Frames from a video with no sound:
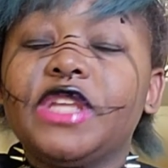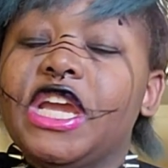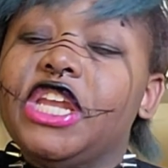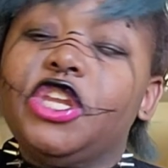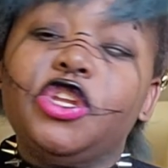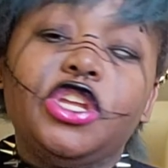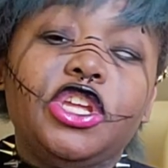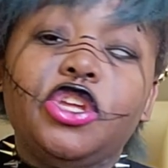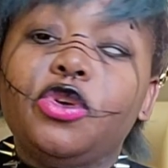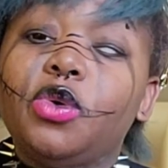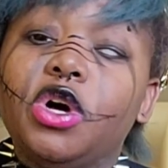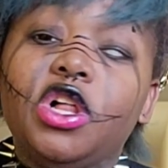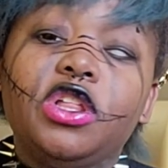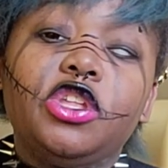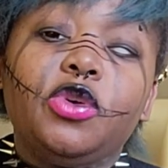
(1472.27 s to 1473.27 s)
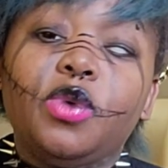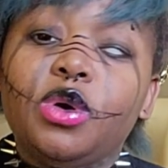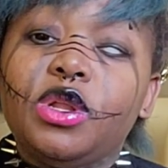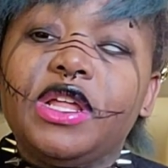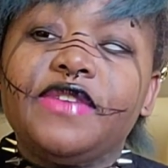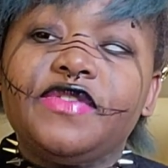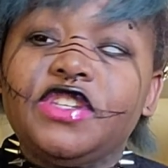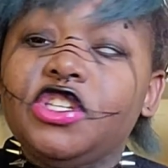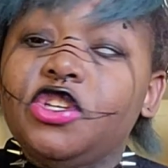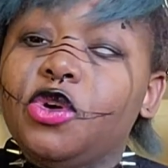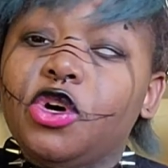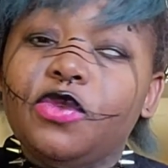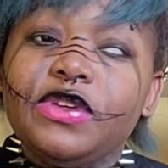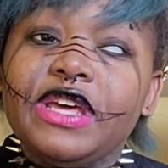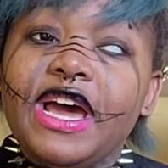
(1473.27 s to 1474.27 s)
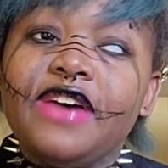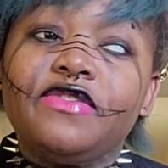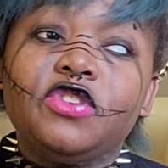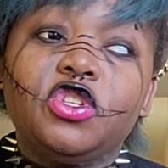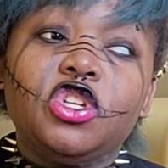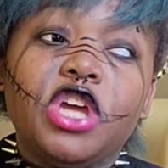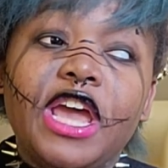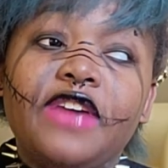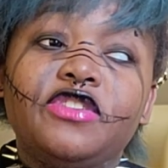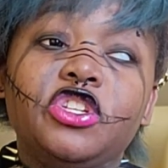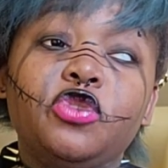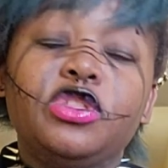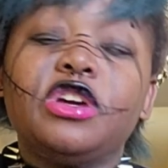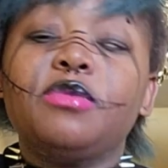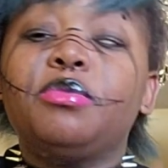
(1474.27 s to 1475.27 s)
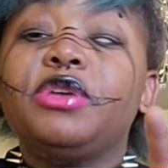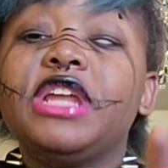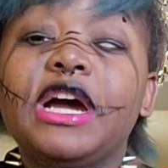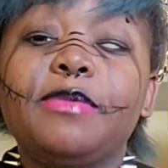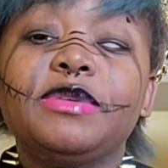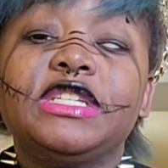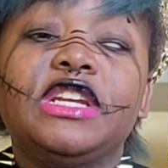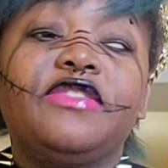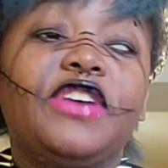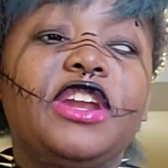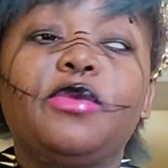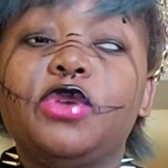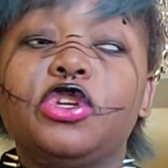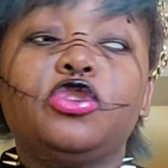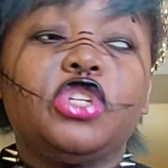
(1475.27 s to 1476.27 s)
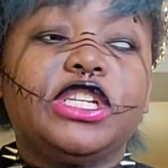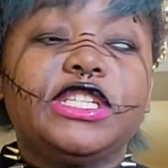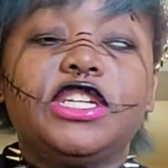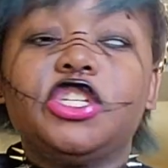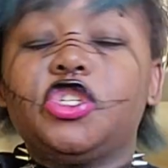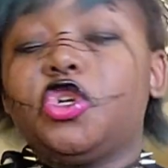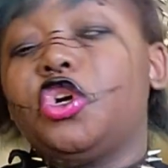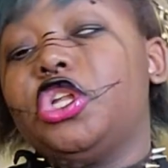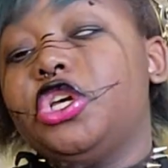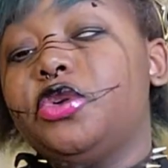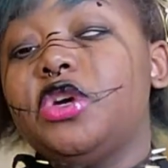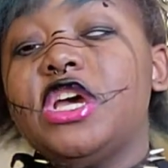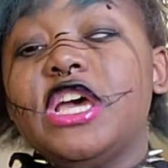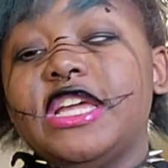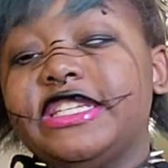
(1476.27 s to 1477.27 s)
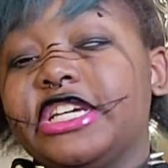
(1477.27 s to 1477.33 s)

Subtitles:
you only have to do the complete opposite of anyone who tries to control you.